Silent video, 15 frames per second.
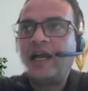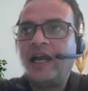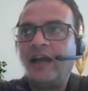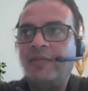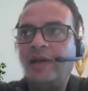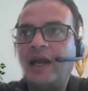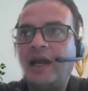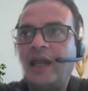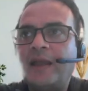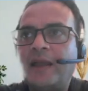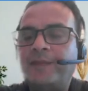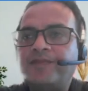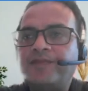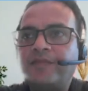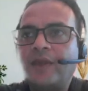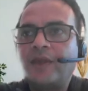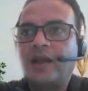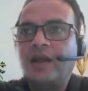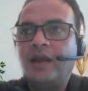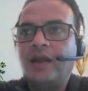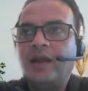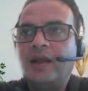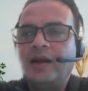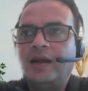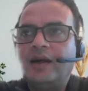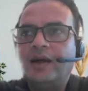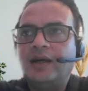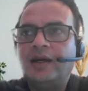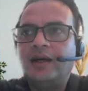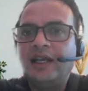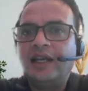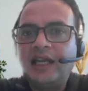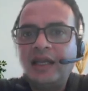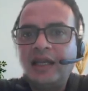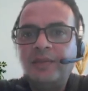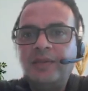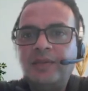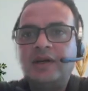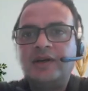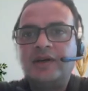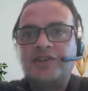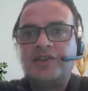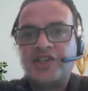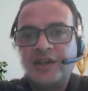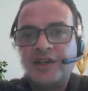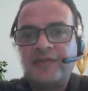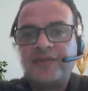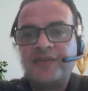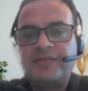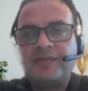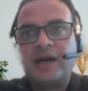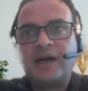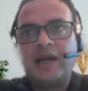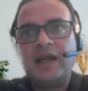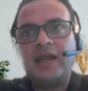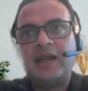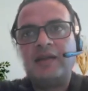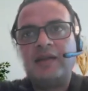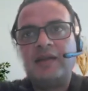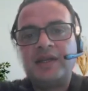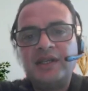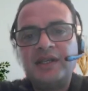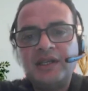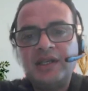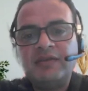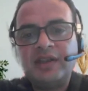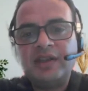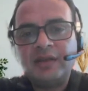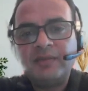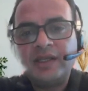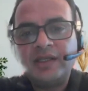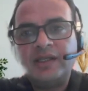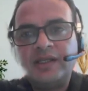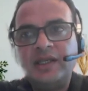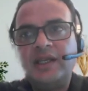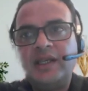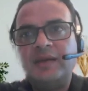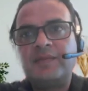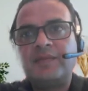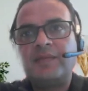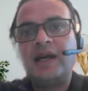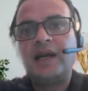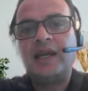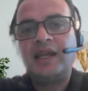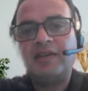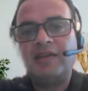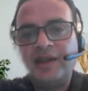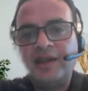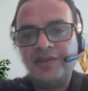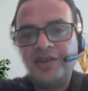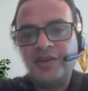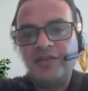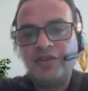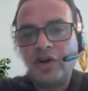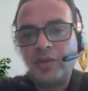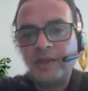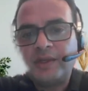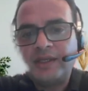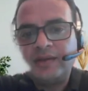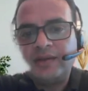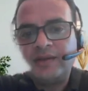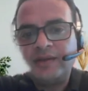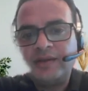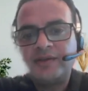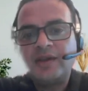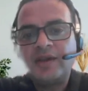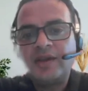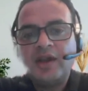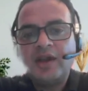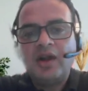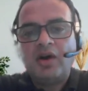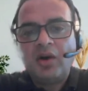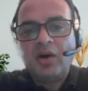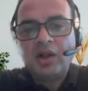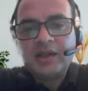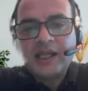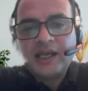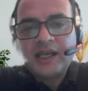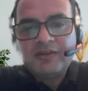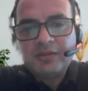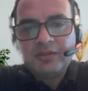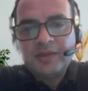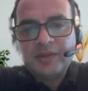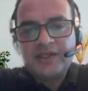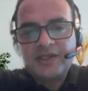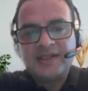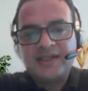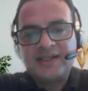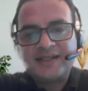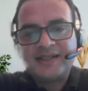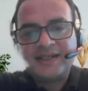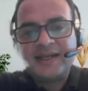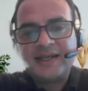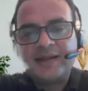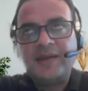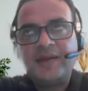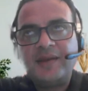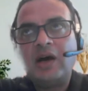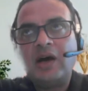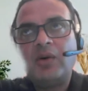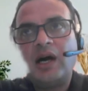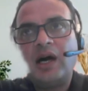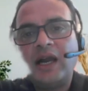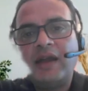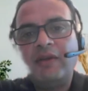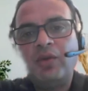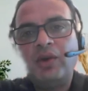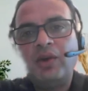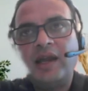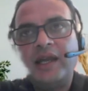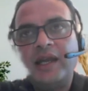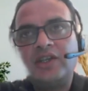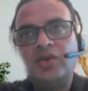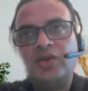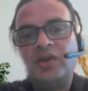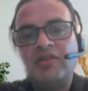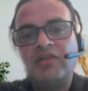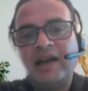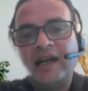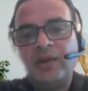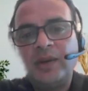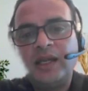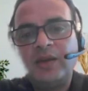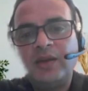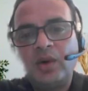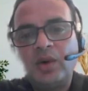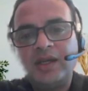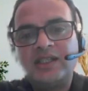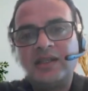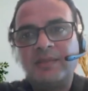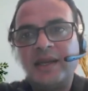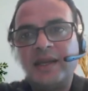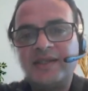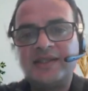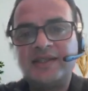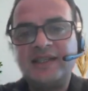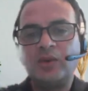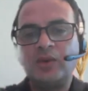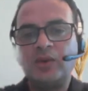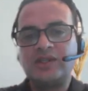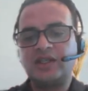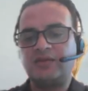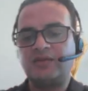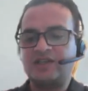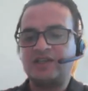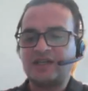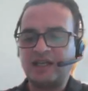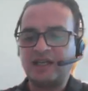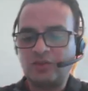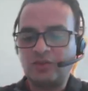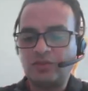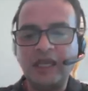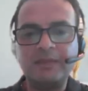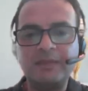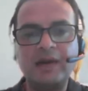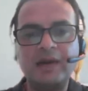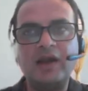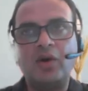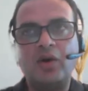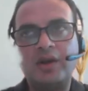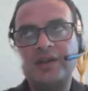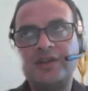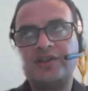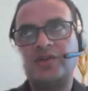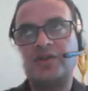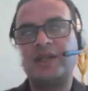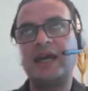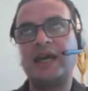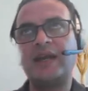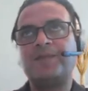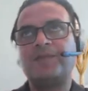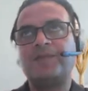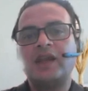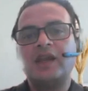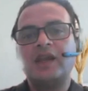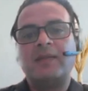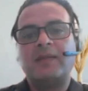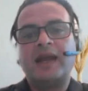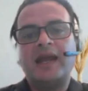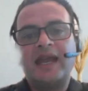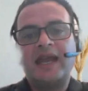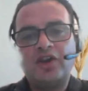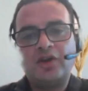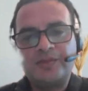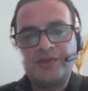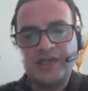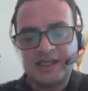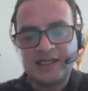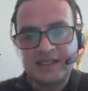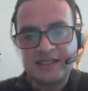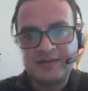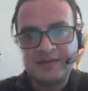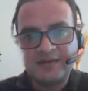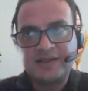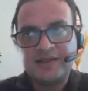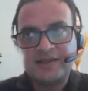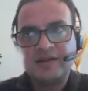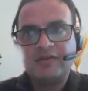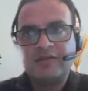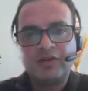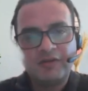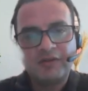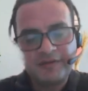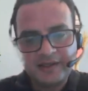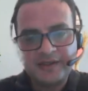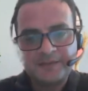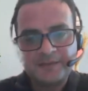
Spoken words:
my labor shifts, my material availability, my inventory of raw materials. All that information is set. Now I would like to evaluate what is the best sequence in which I need to make my orders so that my end objective is fulfilled.